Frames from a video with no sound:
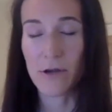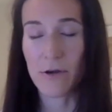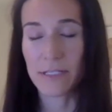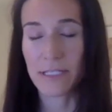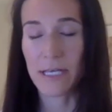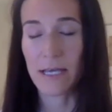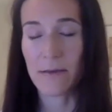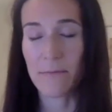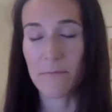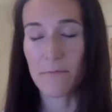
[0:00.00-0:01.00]
So notice
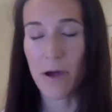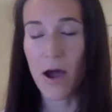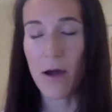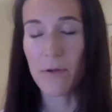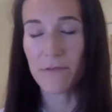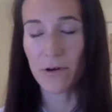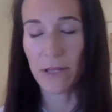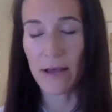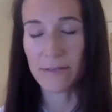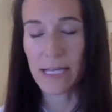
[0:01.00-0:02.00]
the palm of
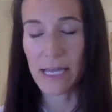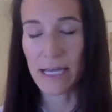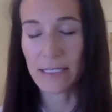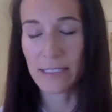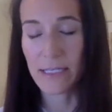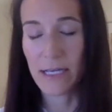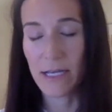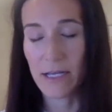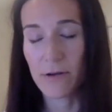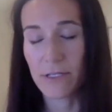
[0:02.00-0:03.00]
your left hand.
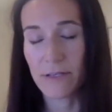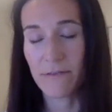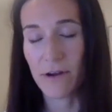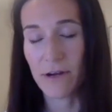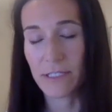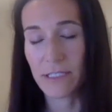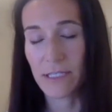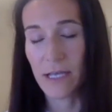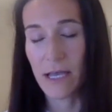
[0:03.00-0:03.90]
Notice if there's